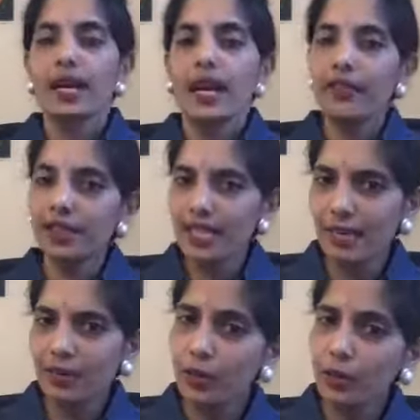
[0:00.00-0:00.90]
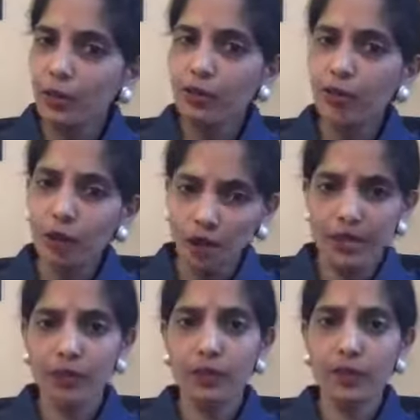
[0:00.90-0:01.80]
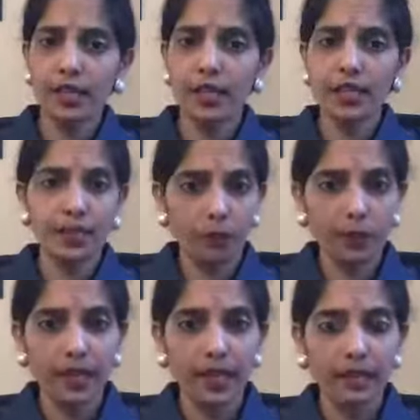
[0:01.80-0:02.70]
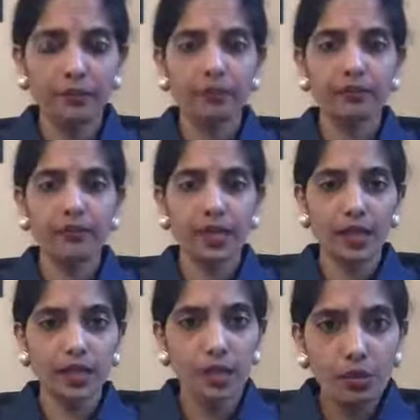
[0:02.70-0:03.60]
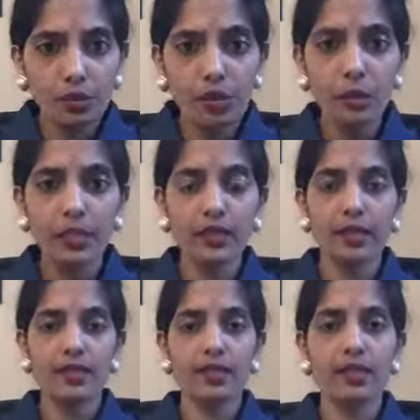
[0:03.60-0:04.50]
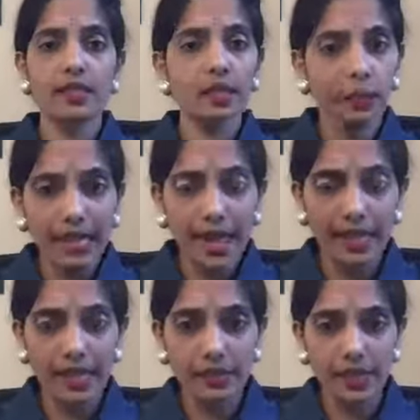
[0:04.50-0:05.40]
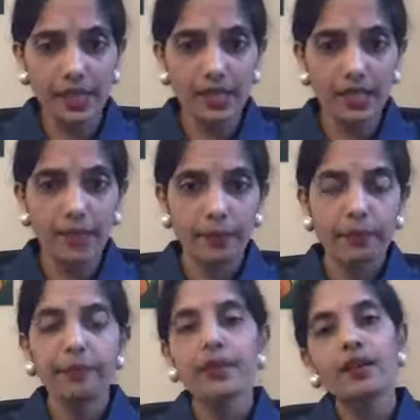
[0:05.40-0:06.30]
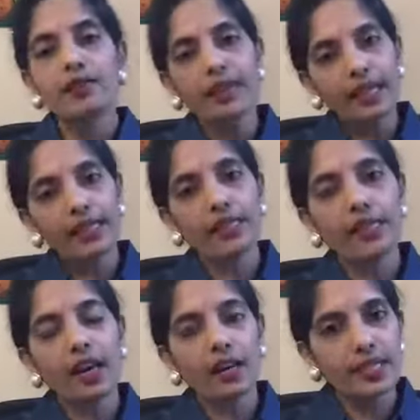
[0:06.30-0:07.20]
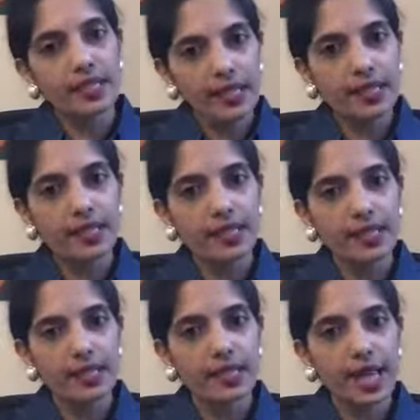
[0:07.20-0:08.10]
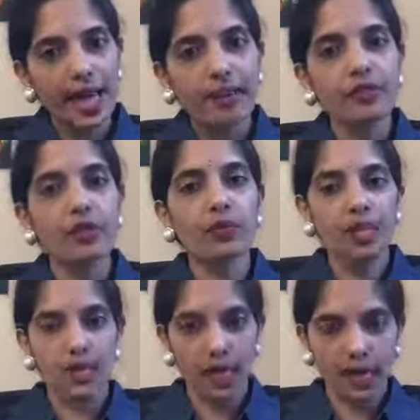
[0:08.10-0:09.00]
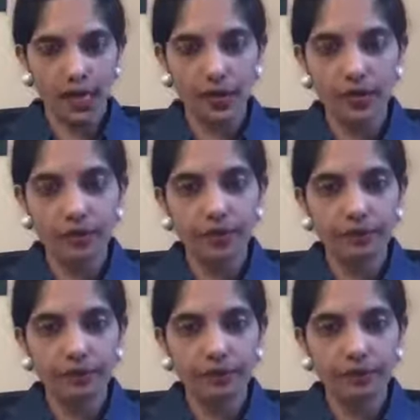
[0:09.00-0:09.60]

Every day we go through a lot of work in the morning. We do so many things, so many activities. Finally, our senses have to retire.